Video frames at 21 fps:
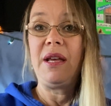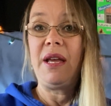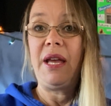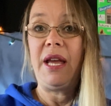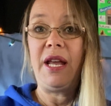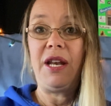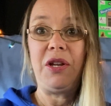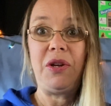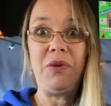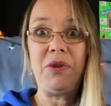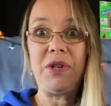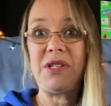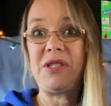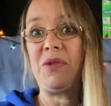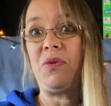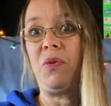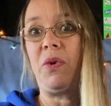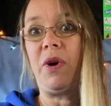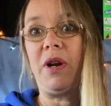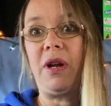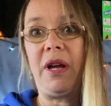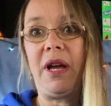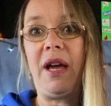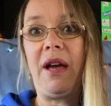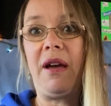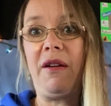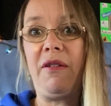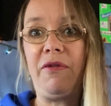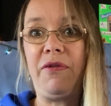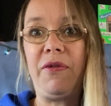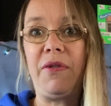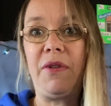And who doesn't want to
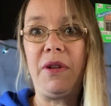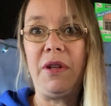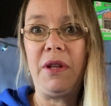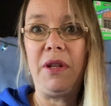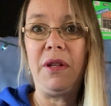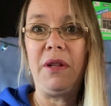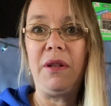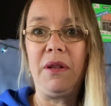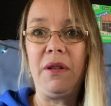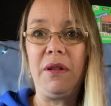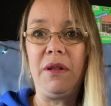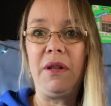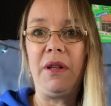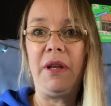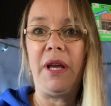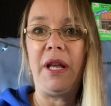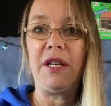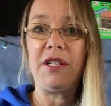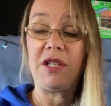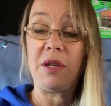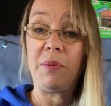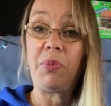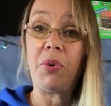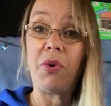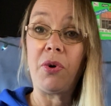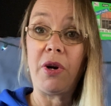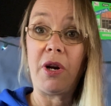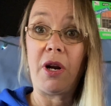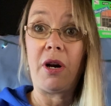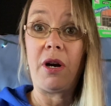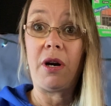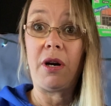have and
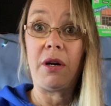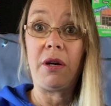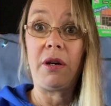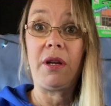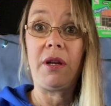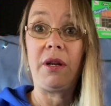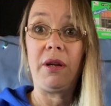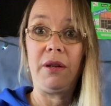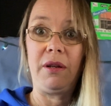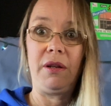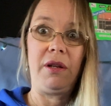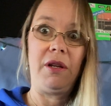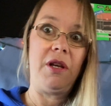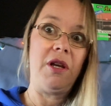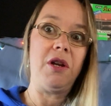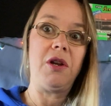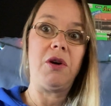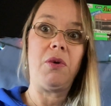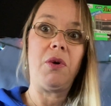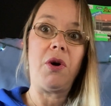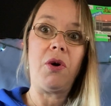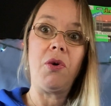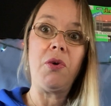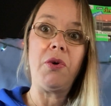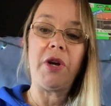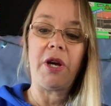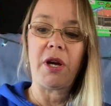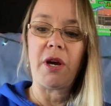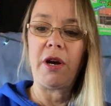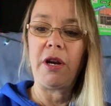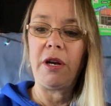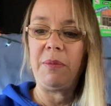support our, you know, own
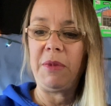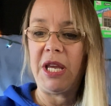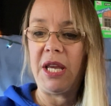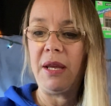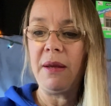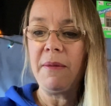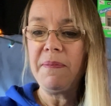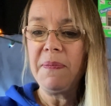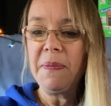economy?